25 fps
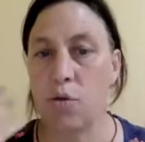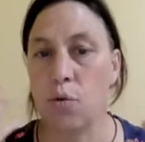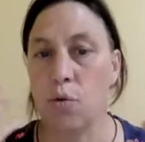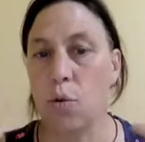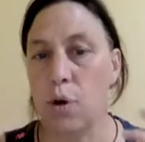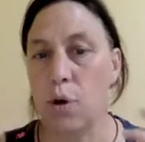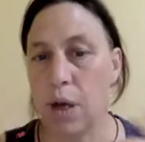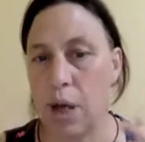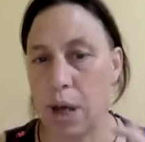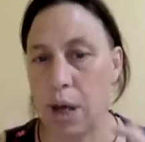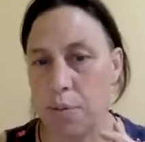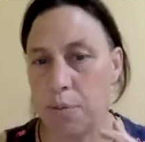what
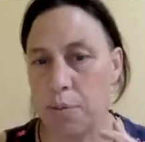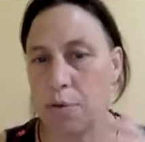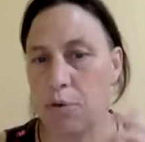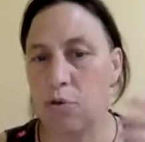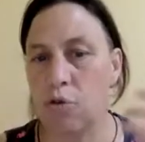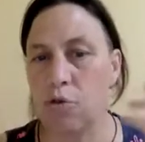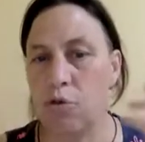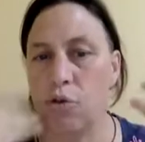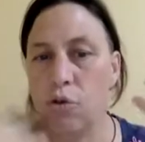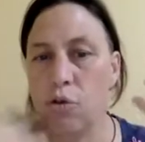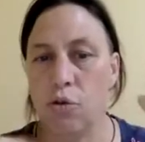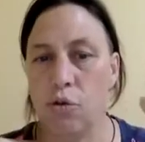happened
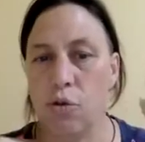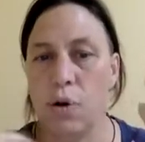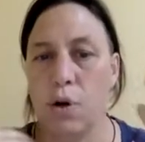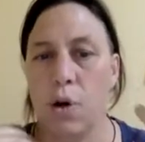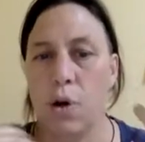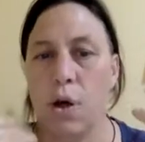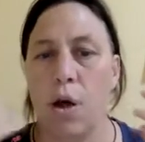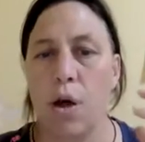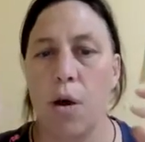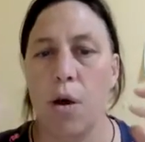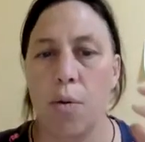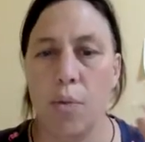to you.
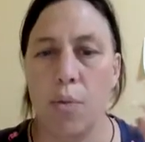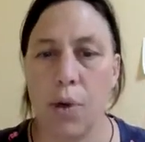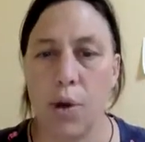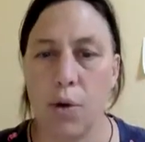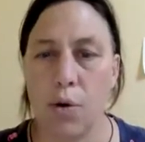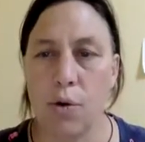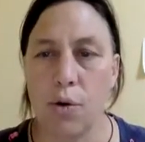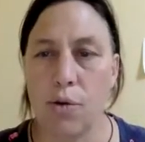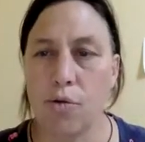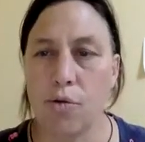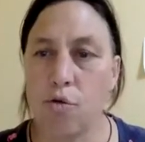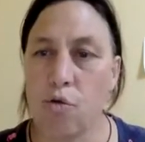
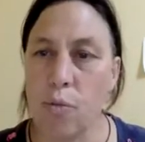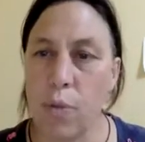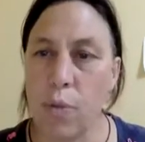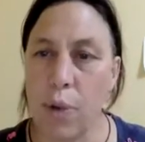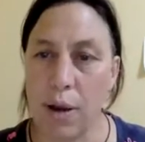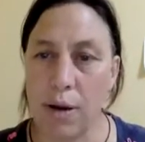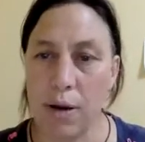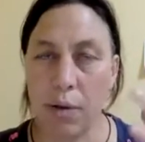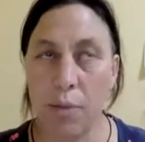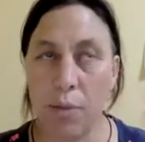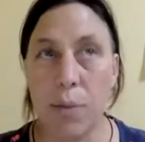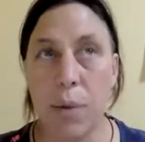Because a
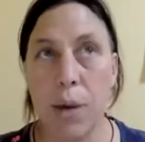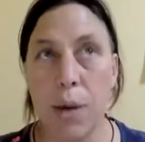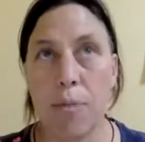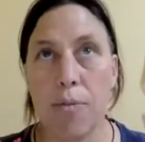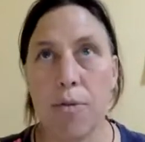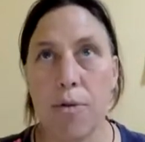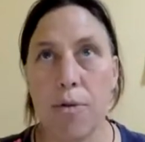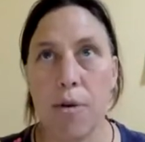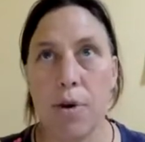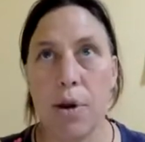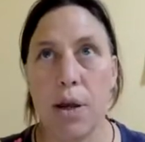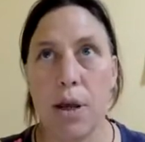traumatic
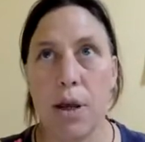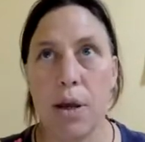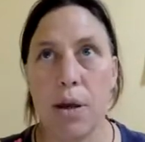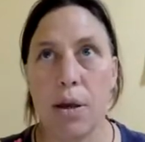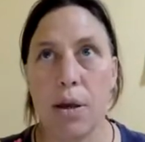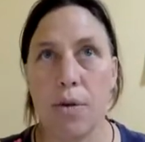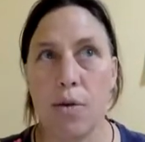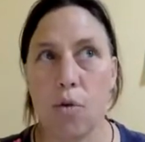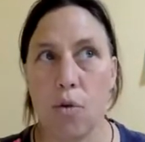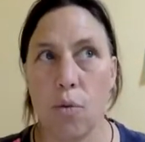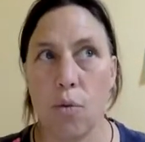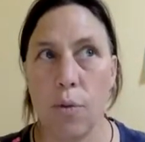memory
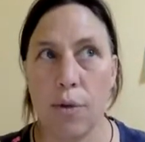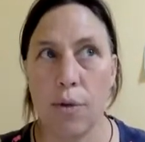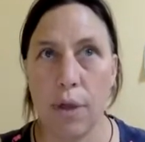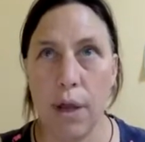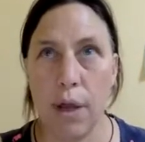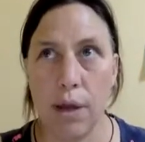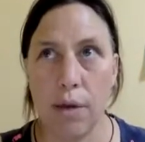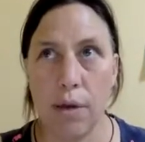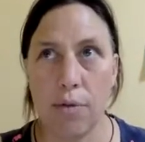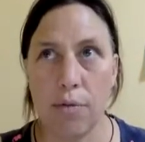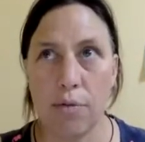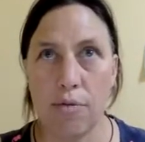is almost like
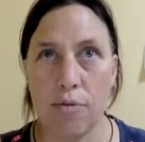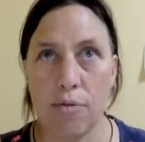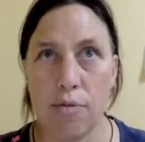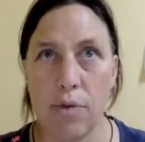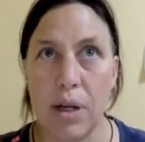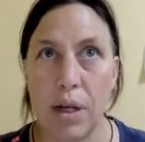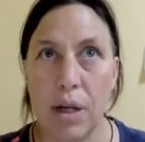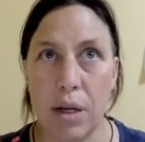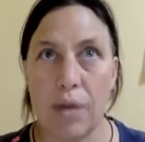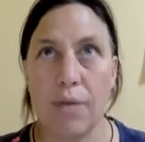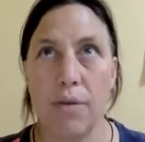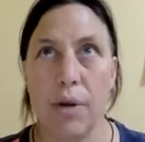you're
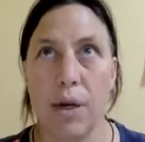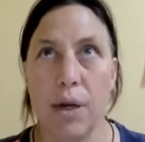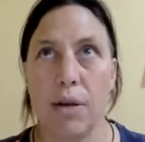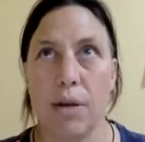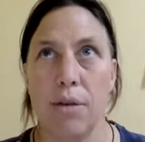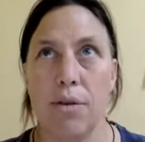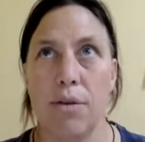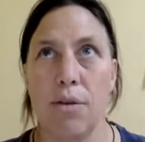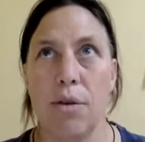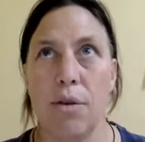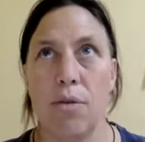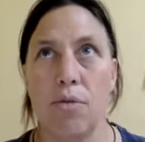reliving it.
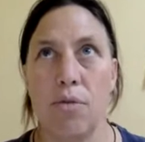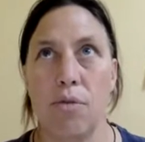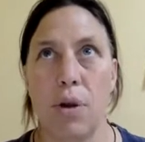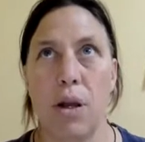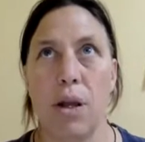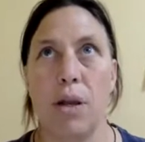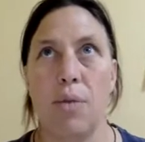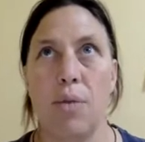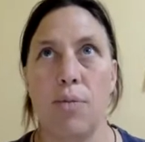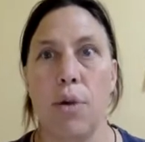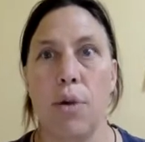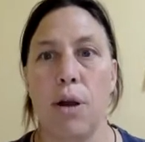It's not
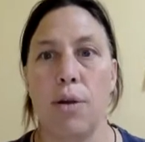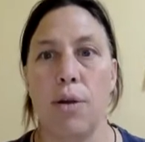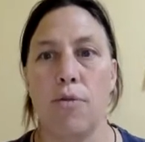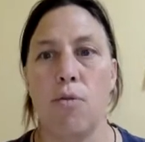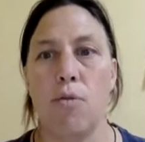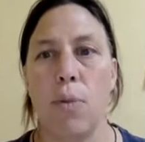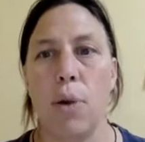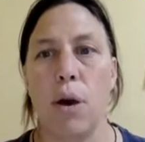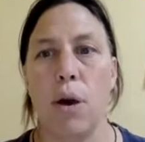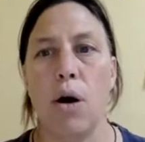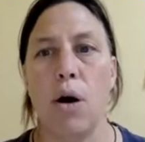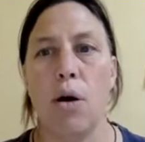really part of a
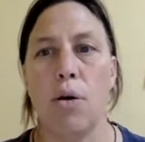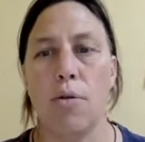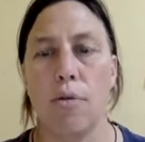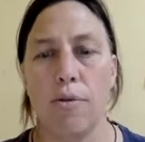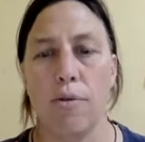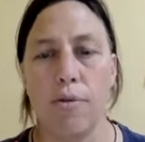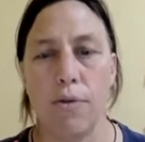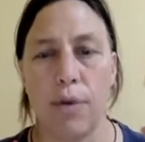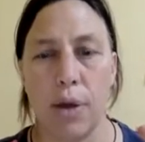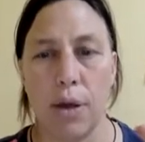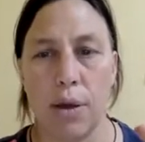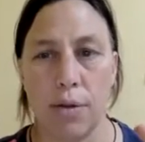
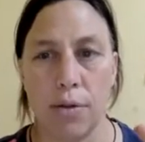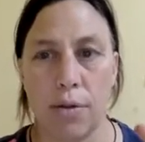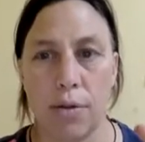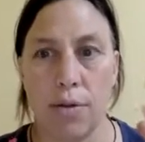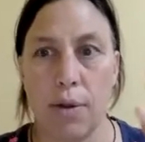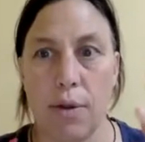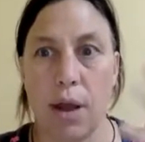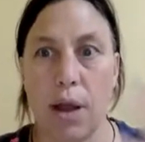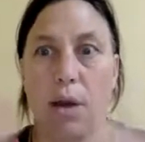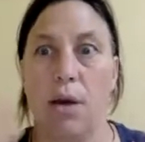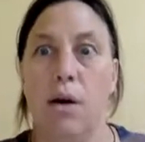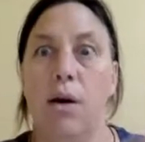biography. It's just
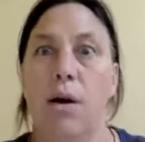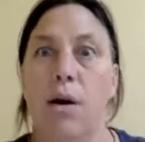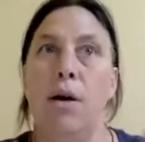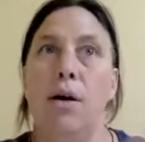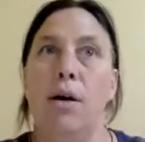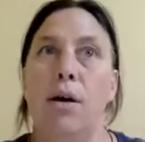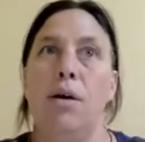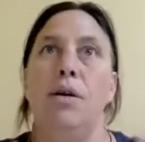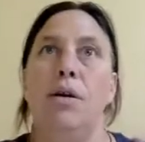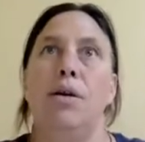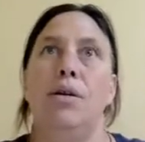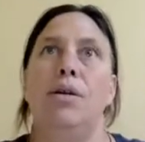like,
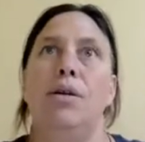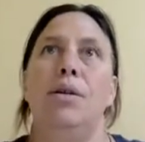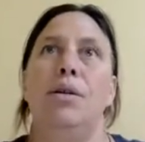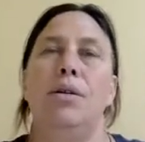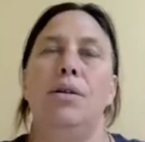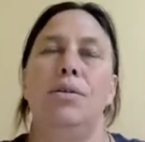oh.